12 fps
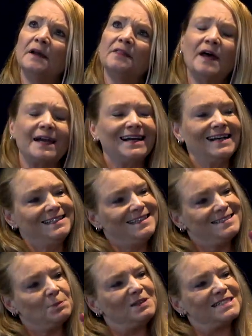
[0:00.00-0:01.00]
that I
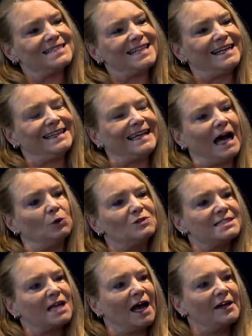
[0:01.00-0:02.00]
need to be slightly
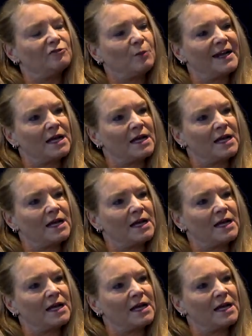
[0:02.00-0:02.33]
outside of my